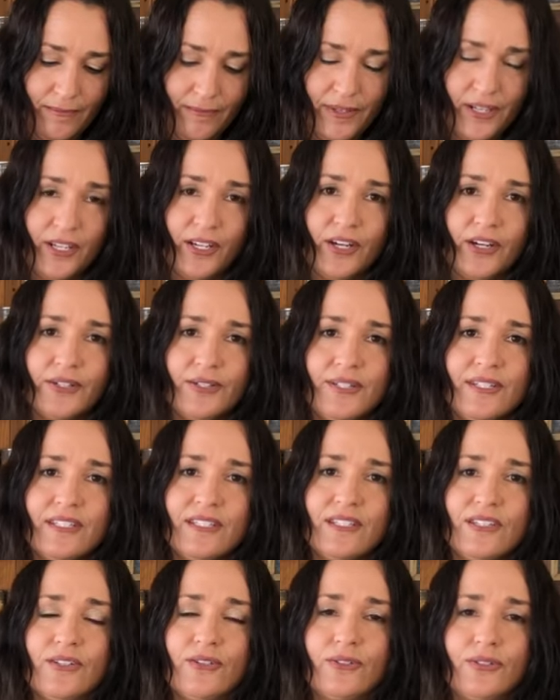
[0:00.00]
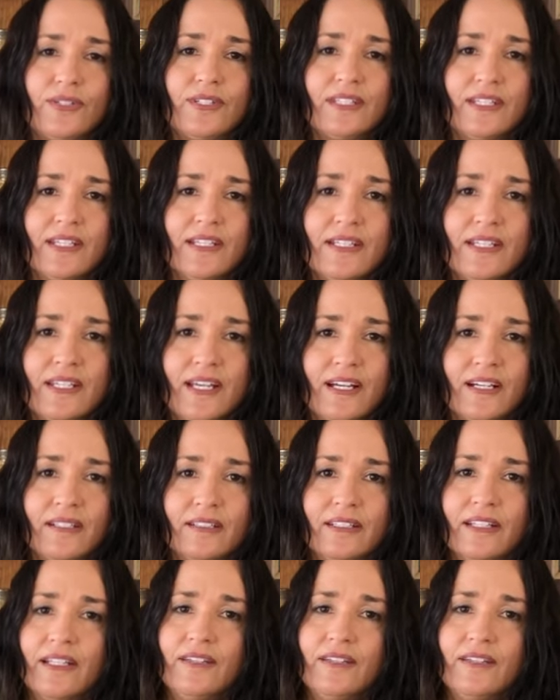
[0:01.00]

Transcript: But it goes into good detail.